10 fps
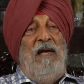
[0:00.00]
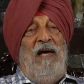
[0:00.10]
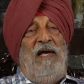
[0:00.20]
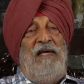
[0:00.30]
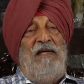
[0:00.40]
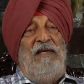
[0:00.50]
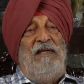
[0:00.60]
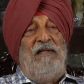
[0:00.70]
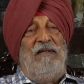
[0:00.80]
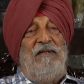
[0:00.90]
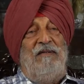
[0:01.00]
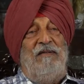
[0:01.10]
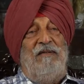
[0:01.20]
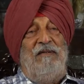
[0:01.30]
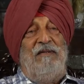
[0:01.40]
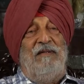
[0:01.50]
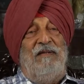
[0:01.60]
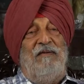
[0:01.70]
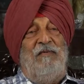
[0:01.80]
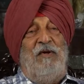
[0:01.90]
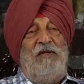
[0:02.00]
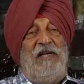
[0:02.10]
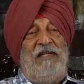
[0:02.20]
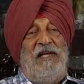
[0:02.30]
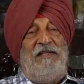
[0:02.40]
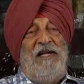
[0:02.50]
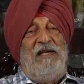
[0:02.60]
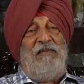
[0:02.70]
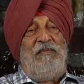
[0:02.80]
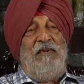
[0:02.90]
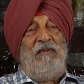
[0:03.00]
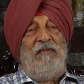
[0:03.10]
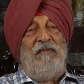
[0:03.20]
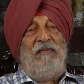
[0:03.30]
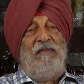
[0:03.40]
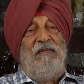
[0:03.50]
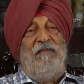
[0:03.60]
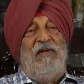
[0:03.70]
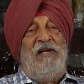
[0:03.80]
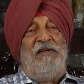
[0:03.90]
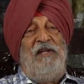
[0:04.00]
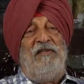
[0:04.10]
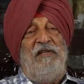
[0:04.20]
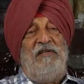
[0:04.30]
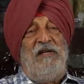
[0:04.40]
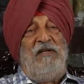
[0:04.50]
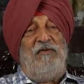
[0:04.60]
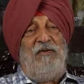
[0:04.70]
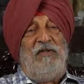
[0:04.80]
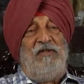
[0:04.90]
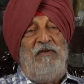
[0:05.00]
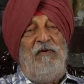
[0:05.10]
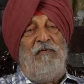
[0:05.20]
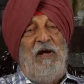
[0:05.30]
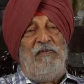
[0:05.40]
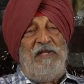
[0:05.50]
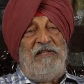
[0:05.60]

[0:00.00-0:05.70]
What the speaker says: I was at that time military assistant to the Chief of Army